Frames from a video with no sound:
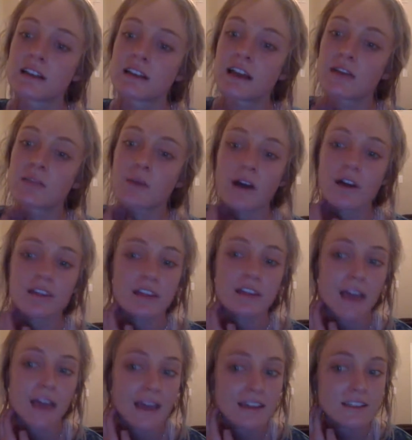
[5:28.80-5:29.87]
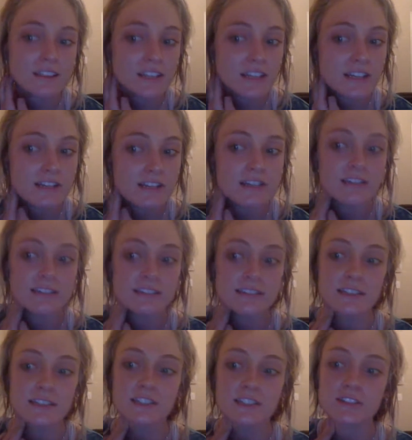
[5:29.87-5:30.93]
And while the Asian
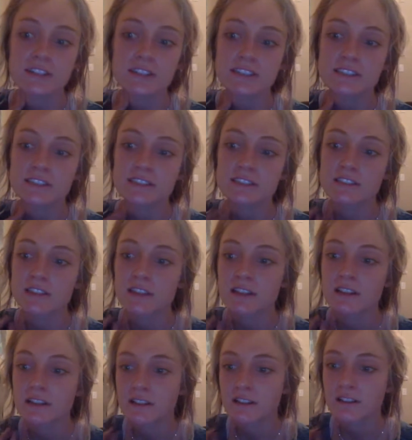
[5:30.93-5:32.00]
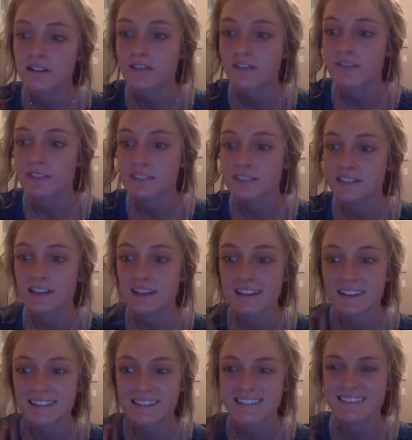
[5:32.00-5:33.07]
citrus
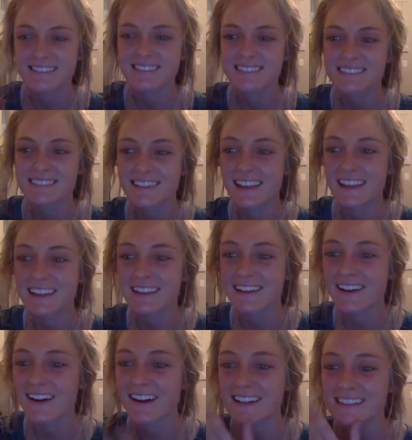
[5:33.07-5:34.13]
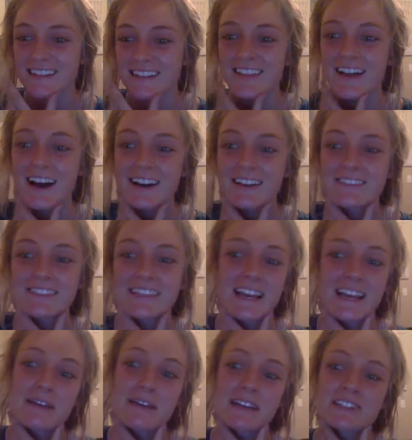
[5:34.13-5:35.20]
facilid can cause a lot of
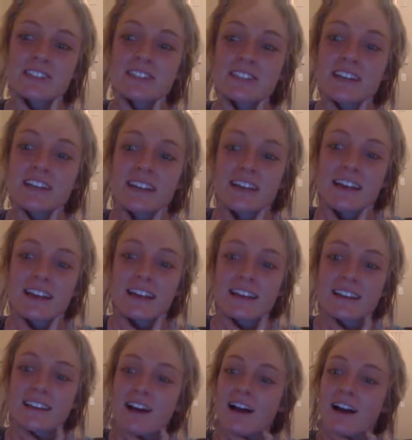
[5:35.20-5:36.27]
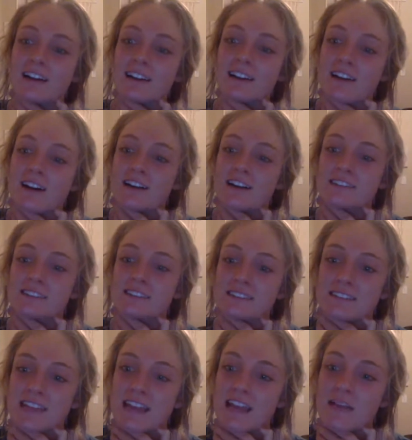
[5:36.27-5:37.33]
damage, it cannot cause the
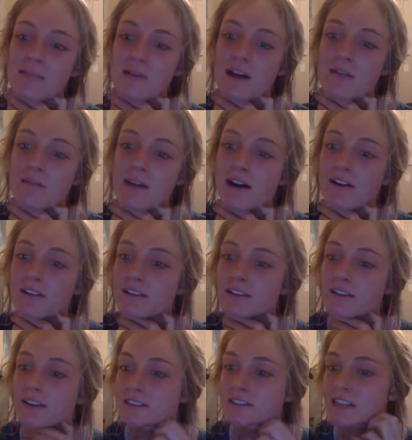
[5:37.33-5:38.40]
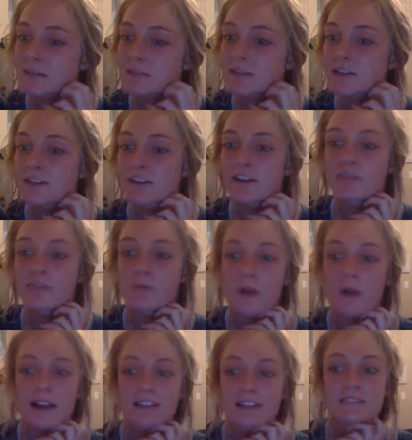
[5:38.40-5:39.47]
same amount or same degree of
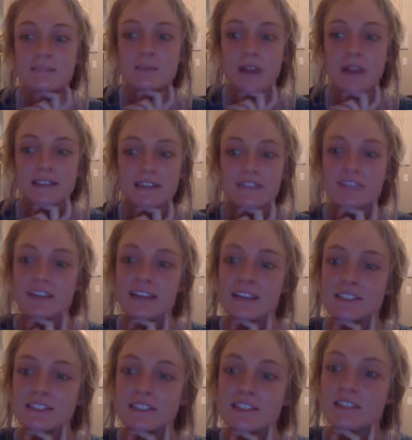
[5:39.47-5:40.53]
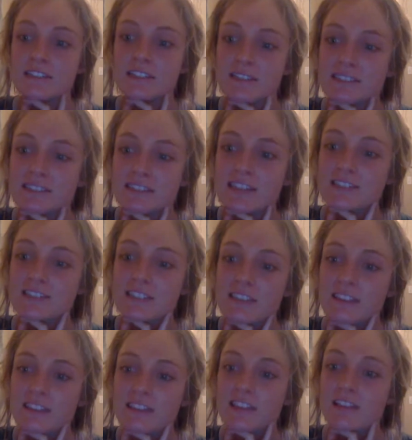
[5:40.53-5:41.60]
widespread
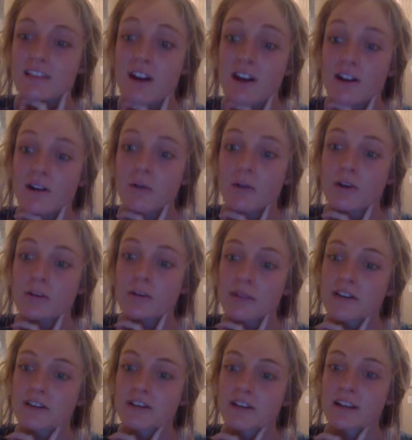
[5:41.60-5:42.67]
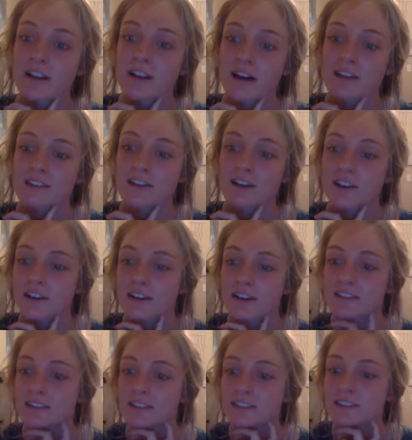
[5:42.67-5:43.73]
devastation that the longhorn beetle can cause on our
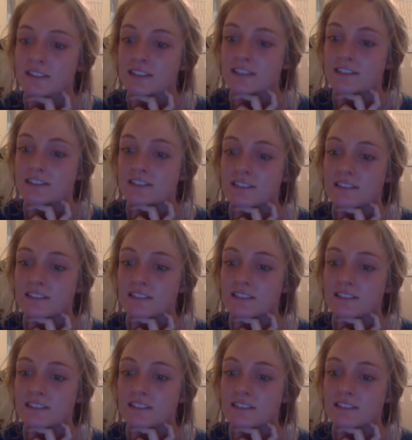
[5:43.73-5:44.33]
industries.